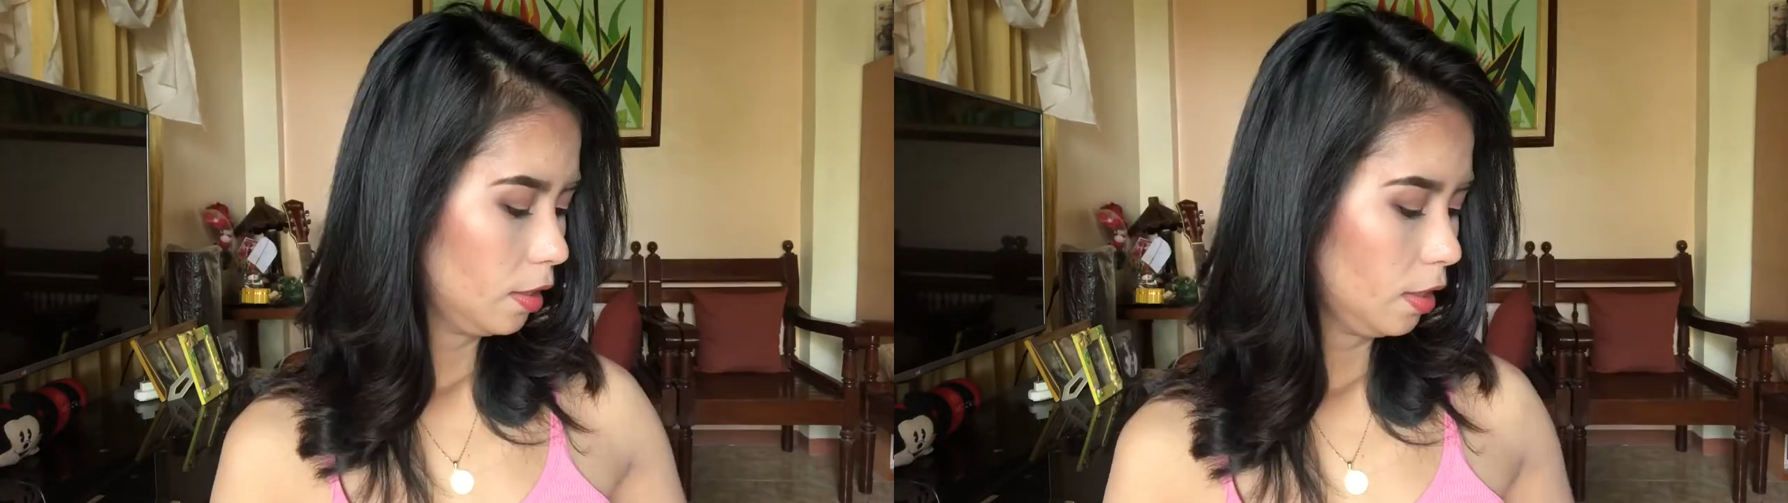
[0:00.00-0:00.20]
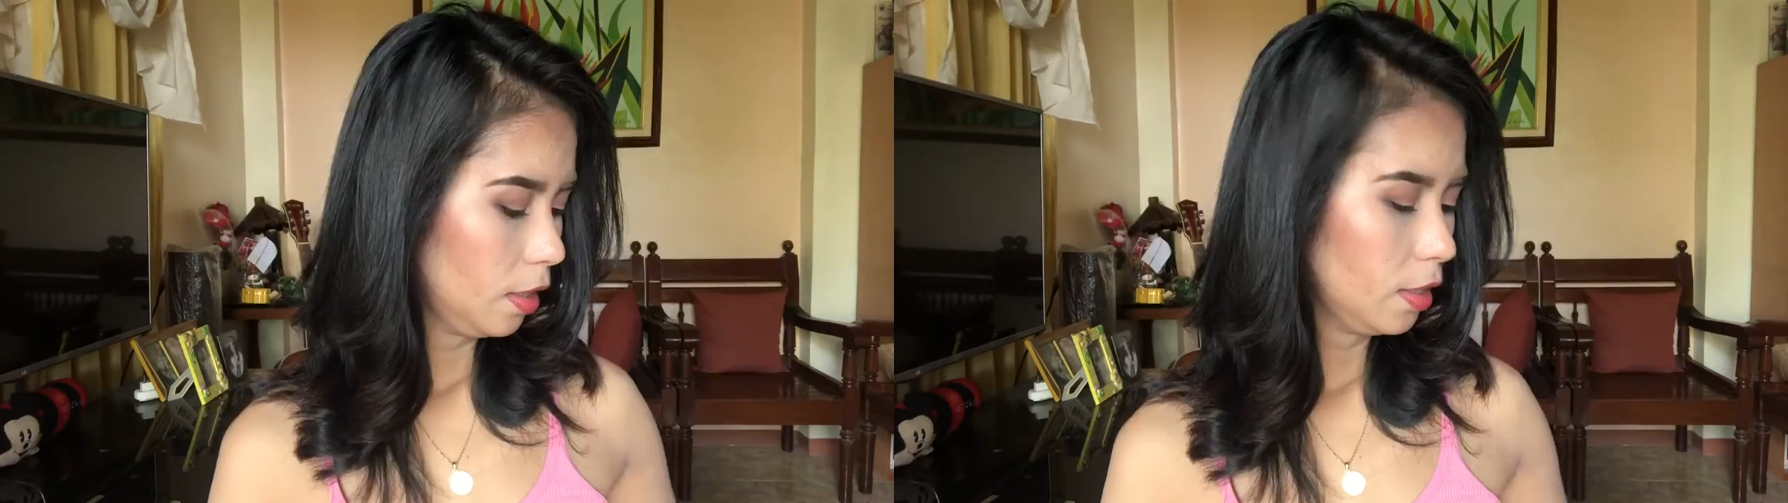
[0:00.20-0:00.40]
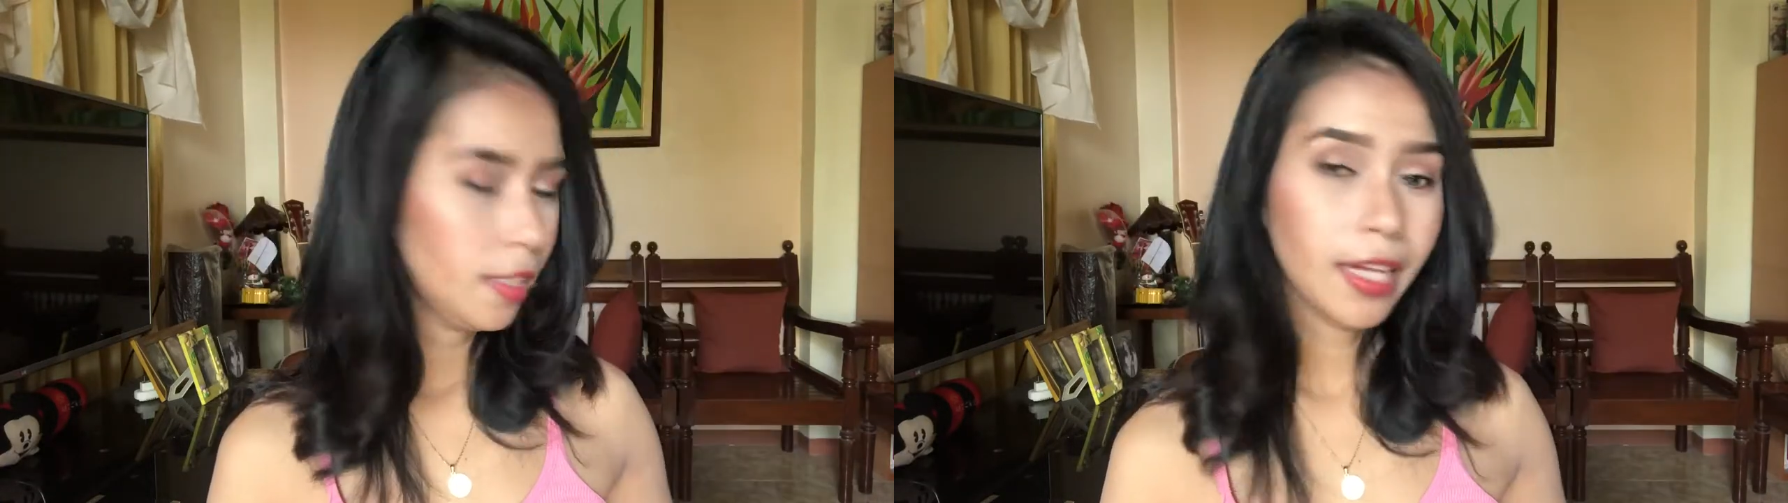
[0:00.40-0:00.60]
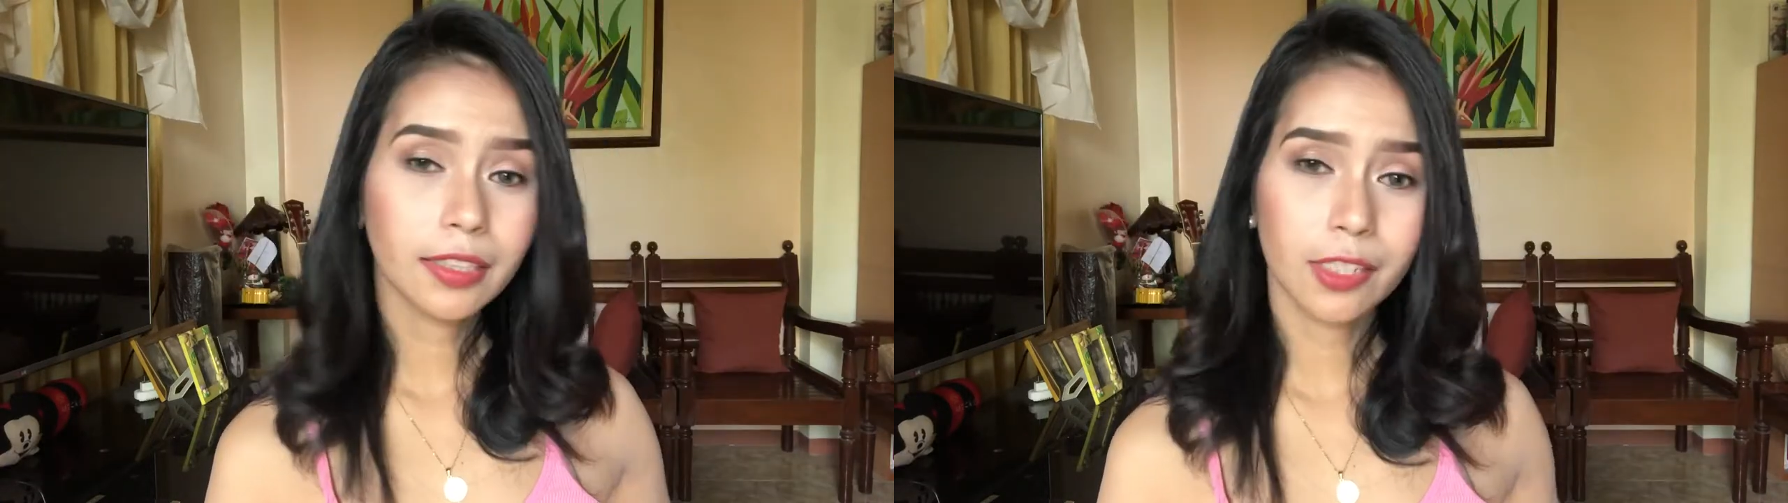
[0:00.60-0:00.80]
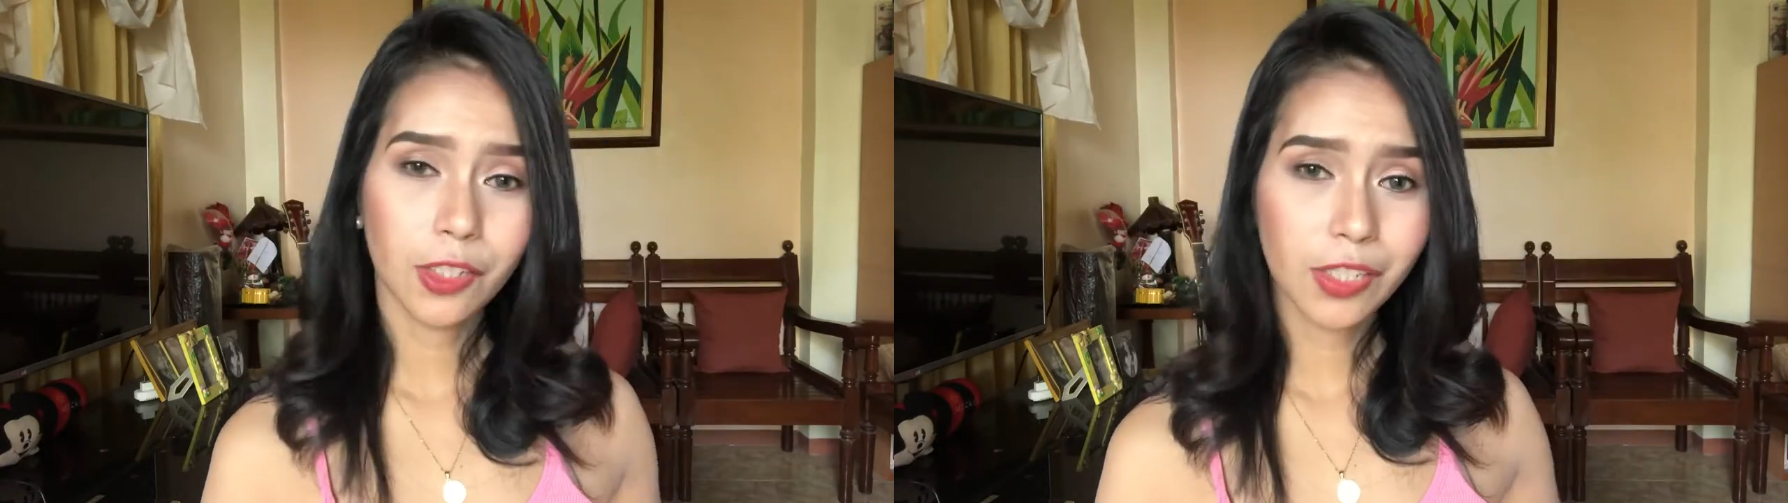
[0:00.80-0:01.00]
And
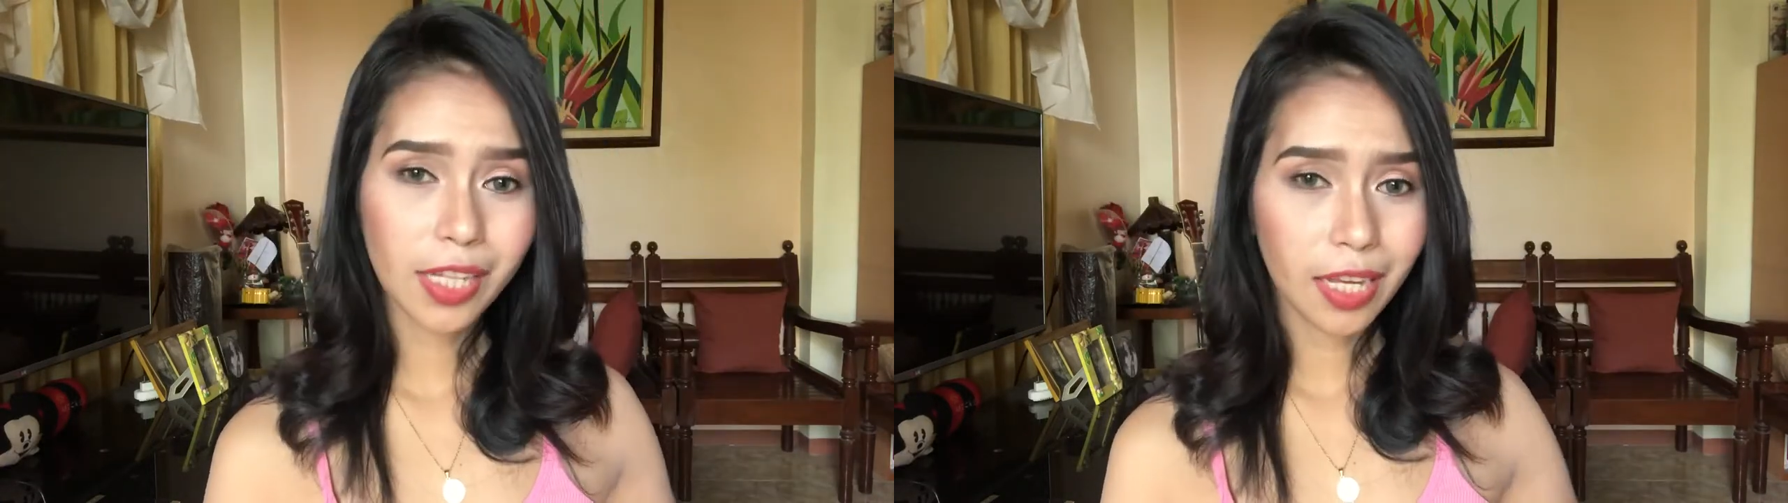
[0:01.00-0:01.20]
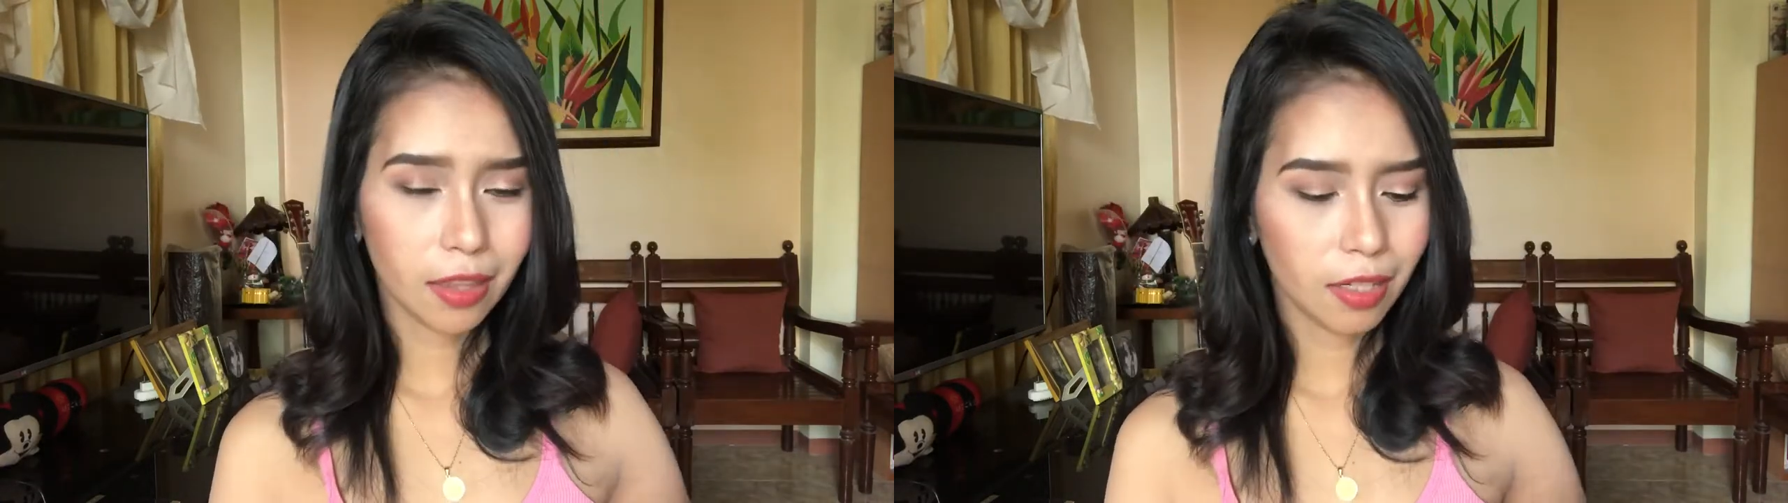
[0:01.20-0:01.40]
next shade